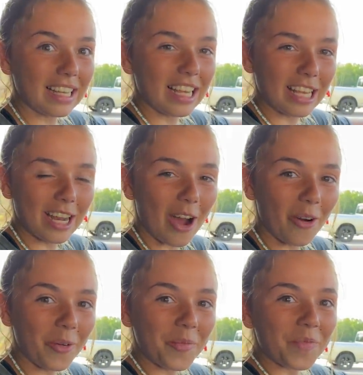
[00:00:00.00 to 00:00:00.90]
mm-hmm, you
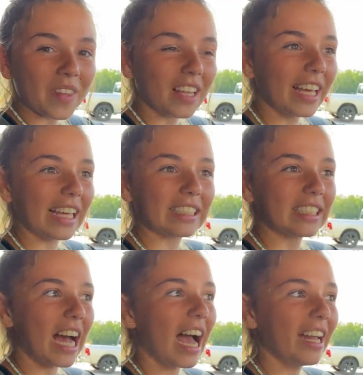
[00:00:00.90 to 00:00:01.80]
know? Mm-hmm. Like, it's
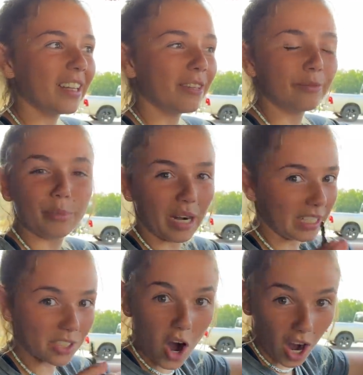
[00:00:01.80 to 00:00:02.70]
not
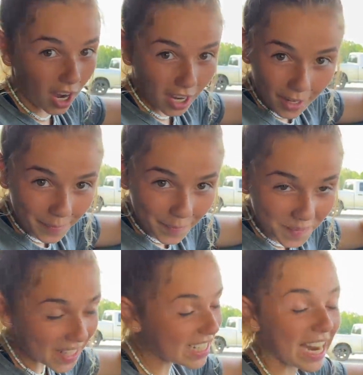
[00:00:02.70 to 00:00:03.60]
Brandon's car.
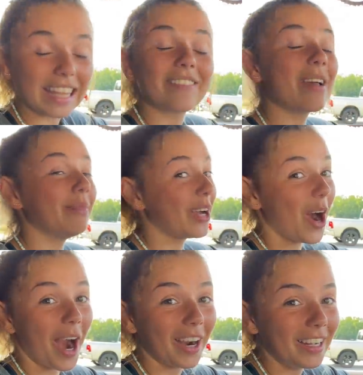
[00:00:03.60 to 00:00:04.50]
Mm-mm. It's not my family
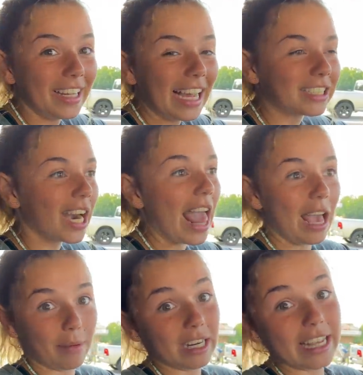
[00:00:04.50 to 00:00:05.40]
car. Mm-mm. It's not, hey,
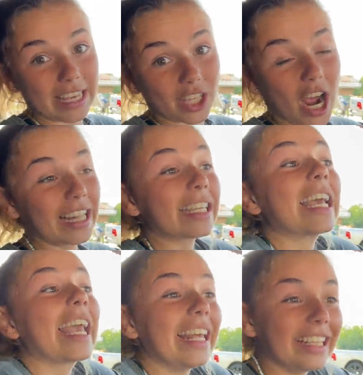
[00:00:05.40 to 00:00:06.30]
I'm going to take the car. It's
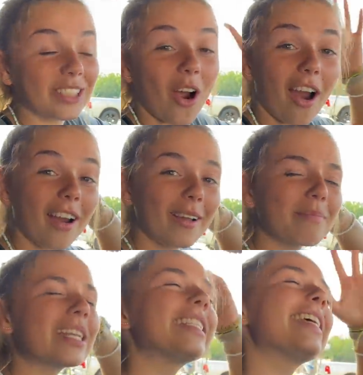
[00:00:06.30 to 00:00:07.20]
Katie's car.
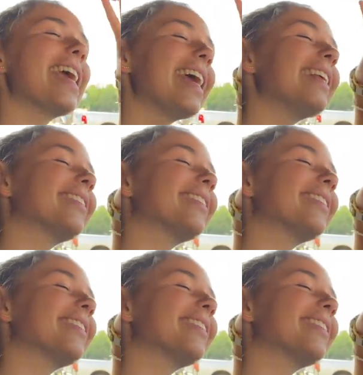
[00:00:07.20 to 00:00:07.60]
Mm-hmm. It's Katie's